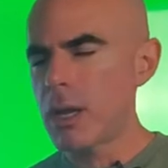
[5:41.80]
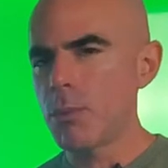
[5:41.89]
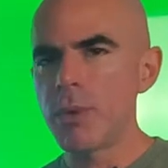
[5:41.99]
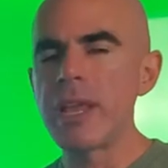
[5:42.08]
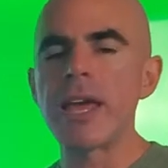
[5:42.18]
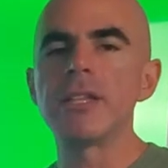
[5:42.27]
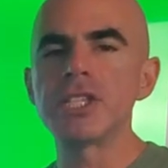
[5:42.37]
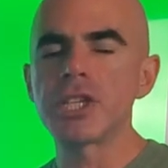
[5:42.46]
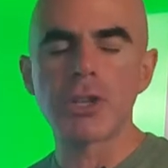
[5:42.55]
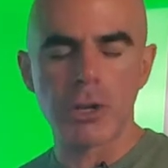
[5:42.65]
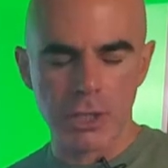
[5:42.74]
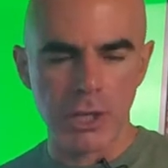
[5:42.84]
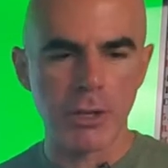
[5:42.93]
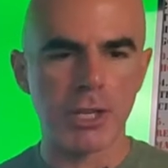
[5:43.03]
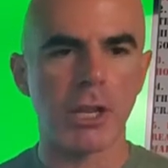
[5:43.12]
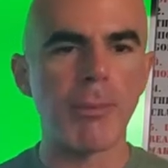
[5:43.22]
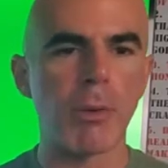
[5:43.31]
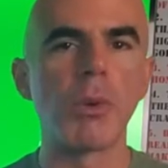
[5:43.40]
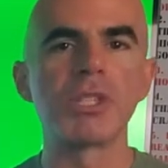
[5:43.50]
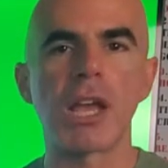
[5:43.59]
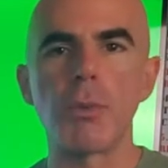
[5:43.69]
we had let's just start, tell you tell you about what it
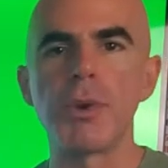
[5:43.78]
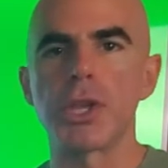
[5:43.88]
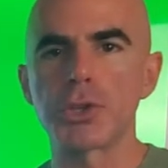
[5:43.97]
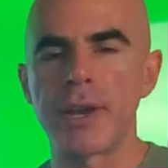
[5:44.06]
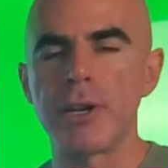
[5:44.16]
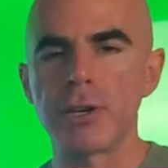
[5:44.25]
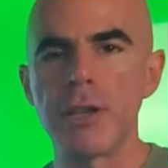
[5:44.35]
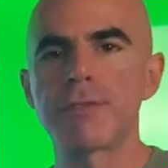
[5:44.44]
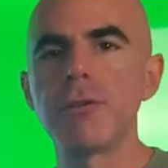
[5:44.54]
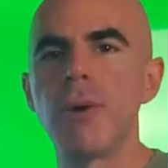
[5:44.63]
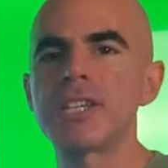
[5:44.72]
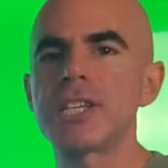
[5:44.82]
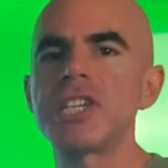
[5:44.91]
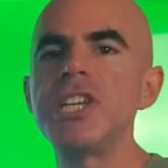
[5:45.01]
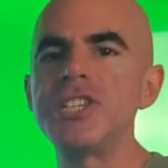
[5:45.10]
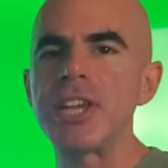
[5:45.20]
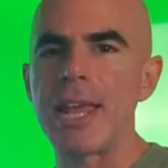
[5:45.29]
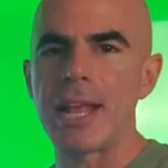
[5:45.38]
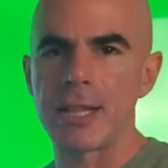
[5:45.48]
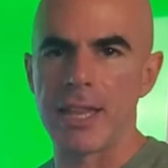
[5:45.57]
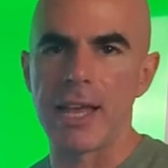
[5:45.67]
was like with a trainer. If someone wanted to teach a
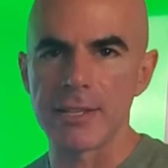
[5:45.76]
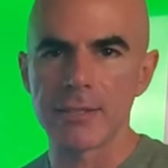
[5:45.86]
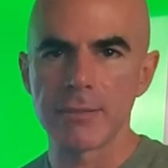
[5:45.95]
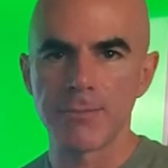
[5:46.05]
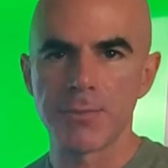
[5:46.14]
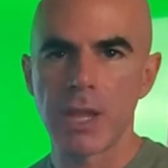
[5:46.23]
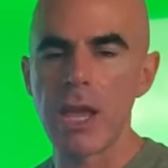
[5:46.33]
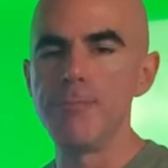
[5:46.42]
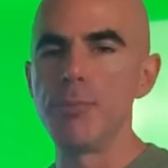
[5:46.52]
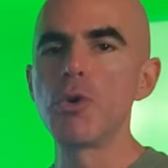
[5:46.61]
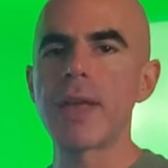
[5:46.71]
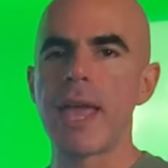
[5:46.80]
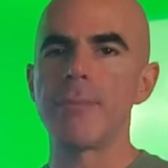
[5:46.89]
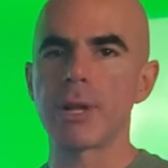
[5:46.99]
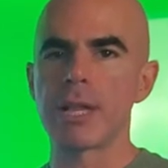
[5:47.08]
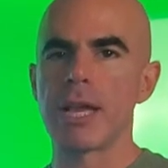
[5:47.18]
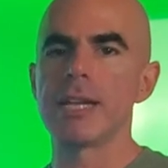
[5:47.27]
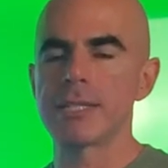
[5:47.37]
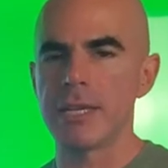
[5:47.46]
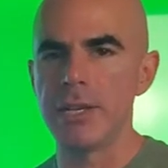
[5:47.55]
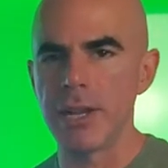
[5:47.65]
class, a boot camp
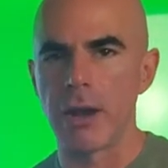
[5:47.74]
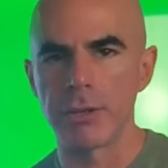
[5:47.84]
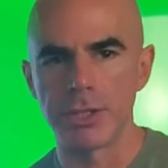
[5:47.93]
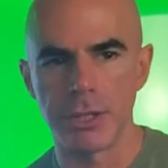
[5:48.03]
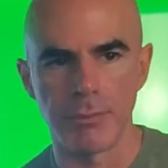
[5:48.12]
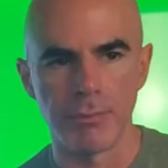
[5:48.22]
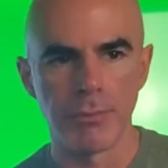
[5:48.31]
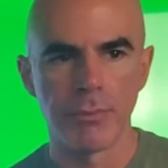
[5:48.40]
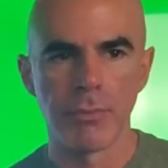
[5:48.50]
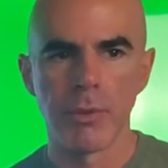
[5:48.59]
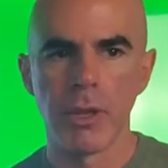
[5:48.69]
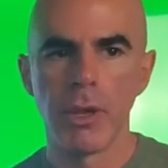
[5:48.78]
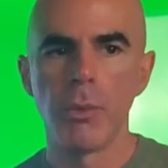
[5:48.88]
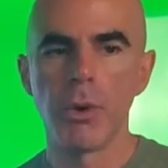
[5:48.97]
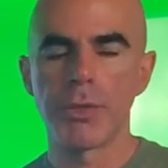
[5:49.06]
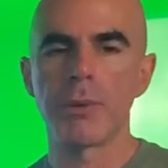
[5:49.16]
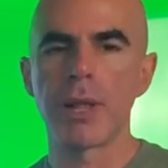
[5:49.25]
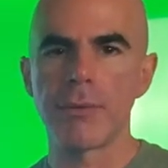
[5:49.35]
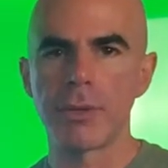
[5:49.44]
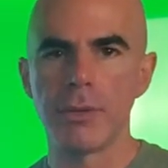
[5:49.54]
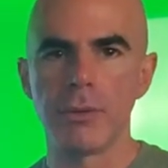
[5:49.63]
class in our gym, what they would
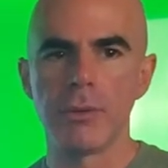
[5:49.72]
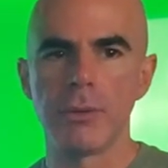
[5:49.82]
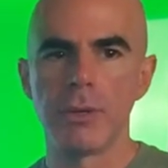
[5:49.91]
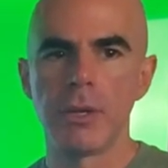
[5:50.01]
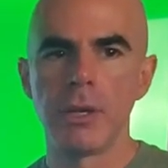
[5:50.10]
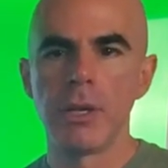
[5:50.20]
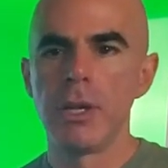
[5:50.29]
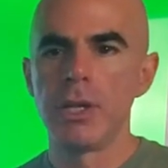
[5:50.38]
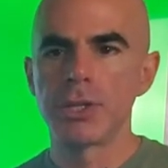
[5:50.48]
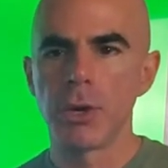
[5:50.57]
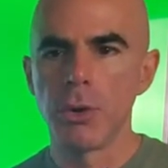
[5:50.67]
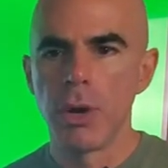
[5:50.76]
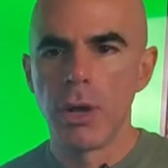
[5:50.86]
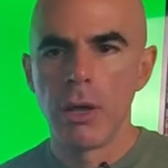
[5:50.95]
have to do. So